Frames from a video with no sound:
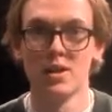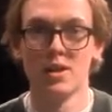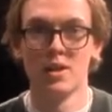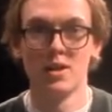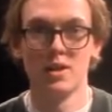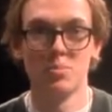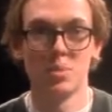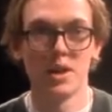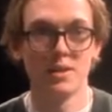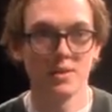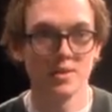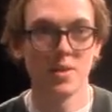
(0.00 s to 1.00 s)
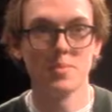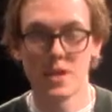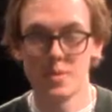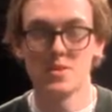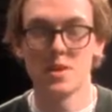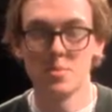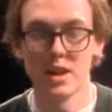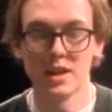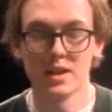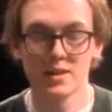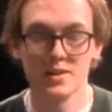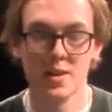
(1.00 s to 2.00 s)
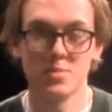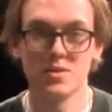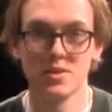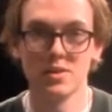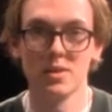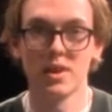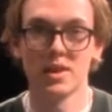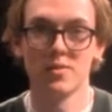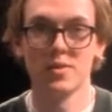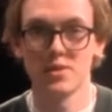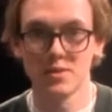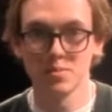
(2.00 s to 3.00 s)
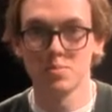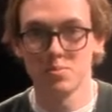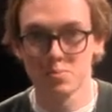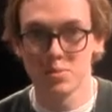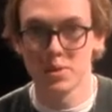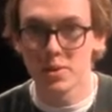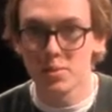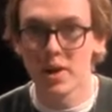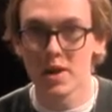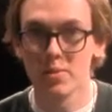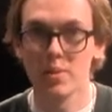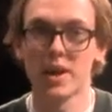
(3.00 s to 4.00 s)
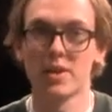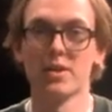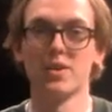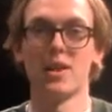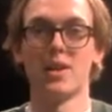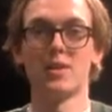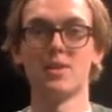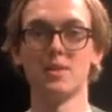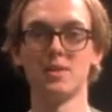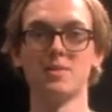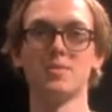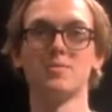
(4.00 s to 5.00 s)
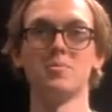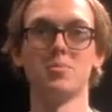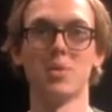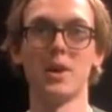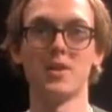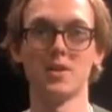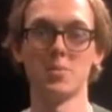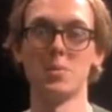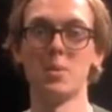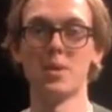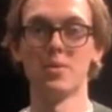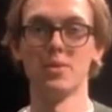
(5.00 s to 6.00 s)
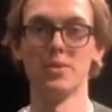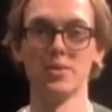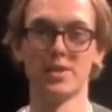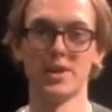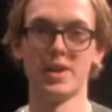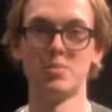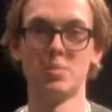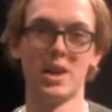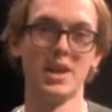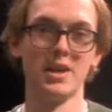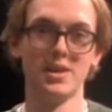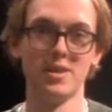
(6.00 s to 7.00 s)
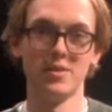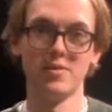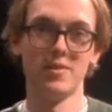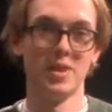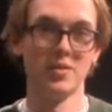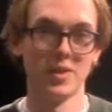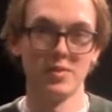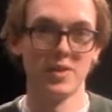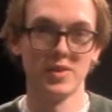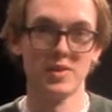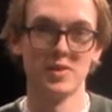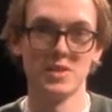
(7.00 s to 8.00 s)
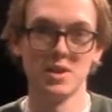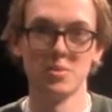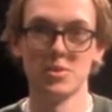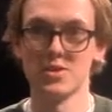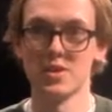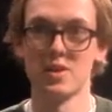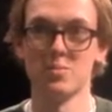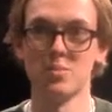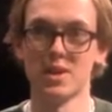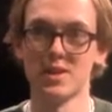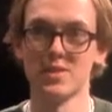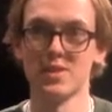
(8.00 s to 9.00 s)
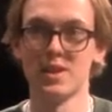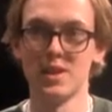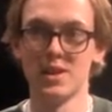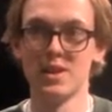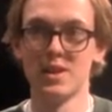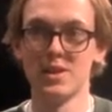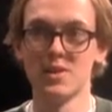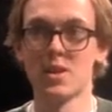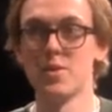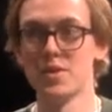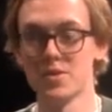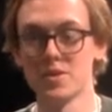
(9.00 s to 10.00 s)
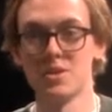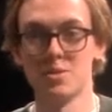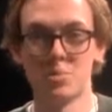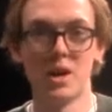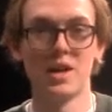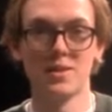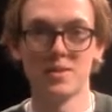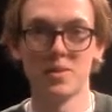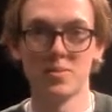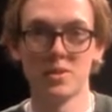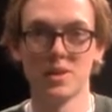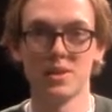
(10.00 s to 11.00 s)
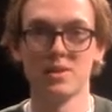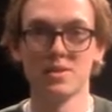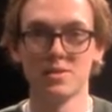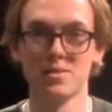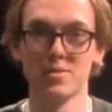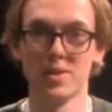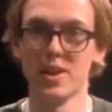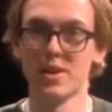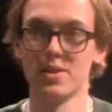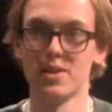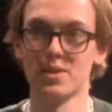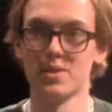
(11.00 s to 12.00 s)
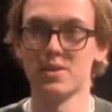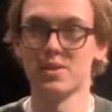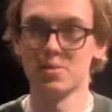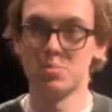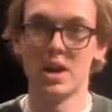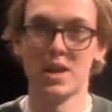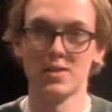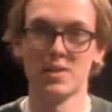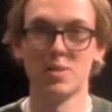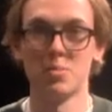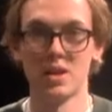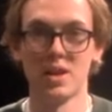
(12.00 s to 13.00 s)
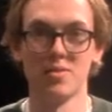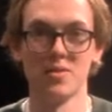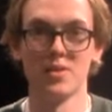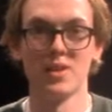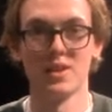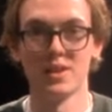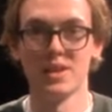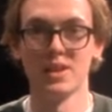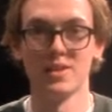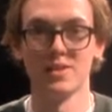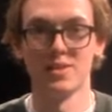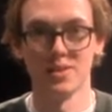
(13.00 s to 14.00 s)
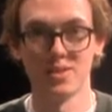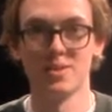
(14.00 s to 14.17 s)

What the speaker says: But sometimes I'll make an exception, like if it's a pretty rare record, I'll break some of my rules and I'll buy it, even if it's in terrible shape, because it's always good to buy something rare than to pass it up and never see it again. So.